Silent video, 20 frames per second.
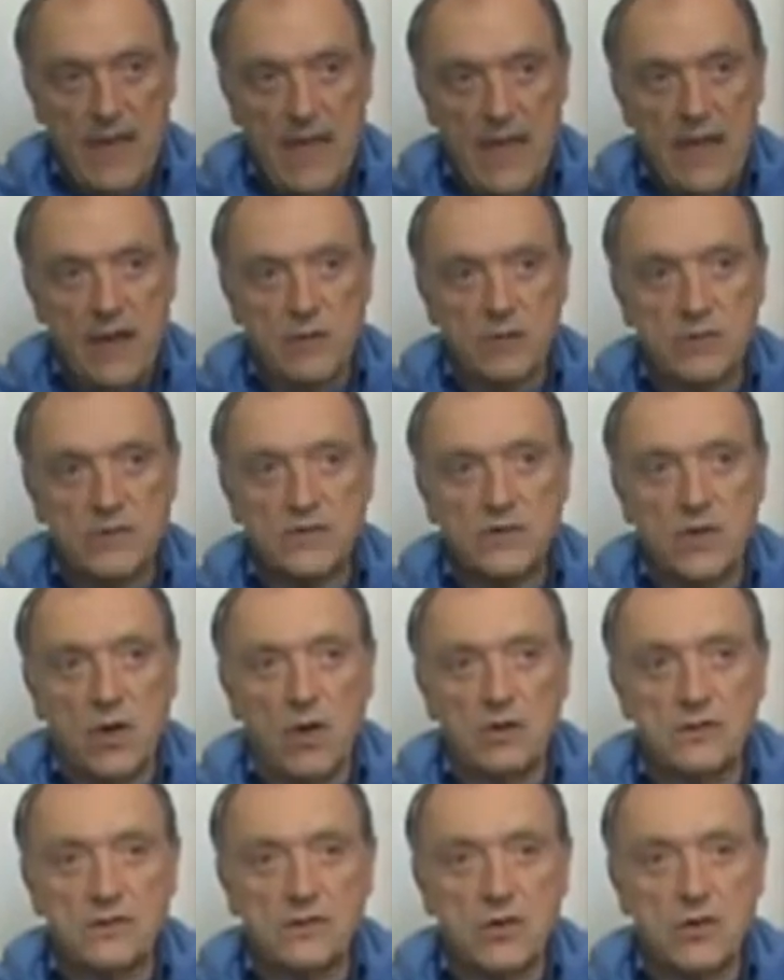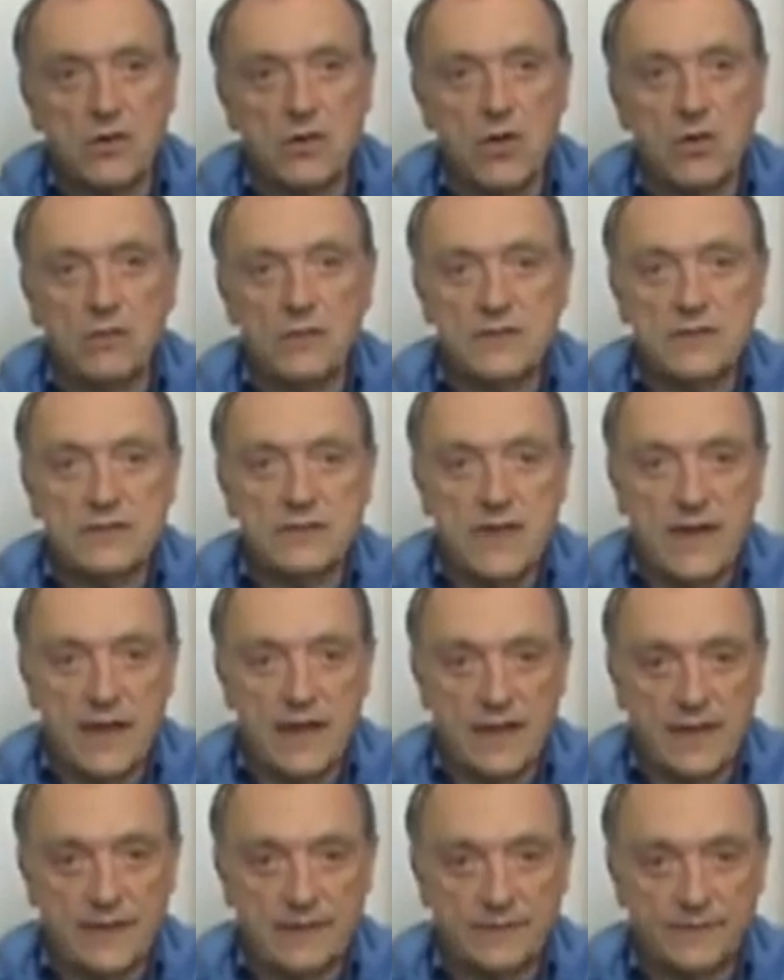and it was also
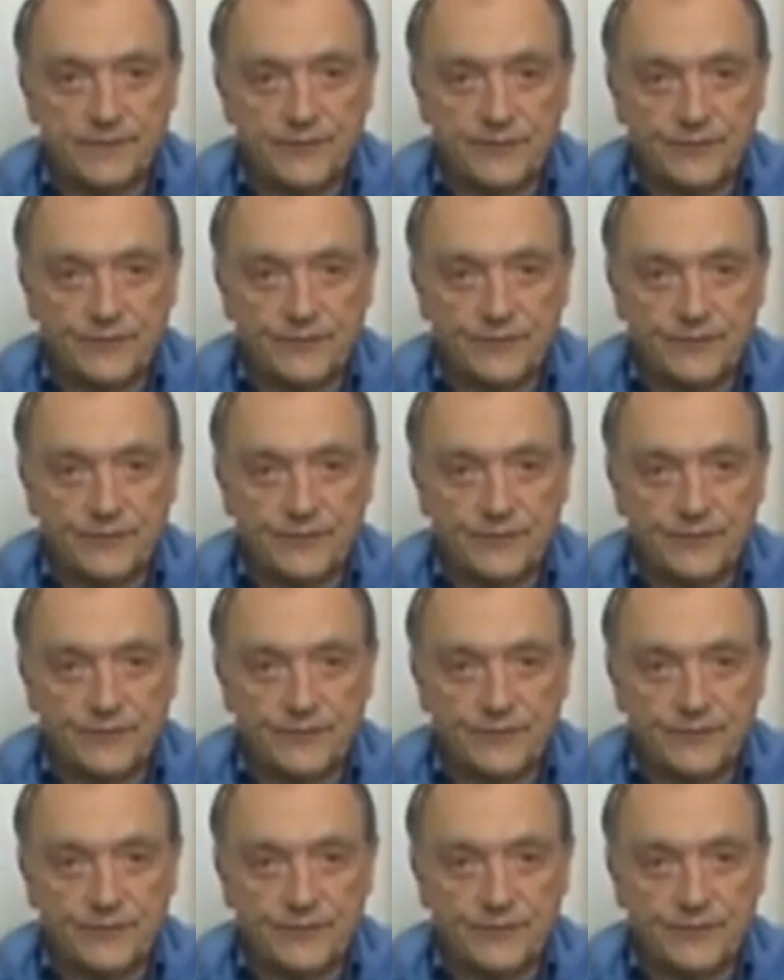coinciding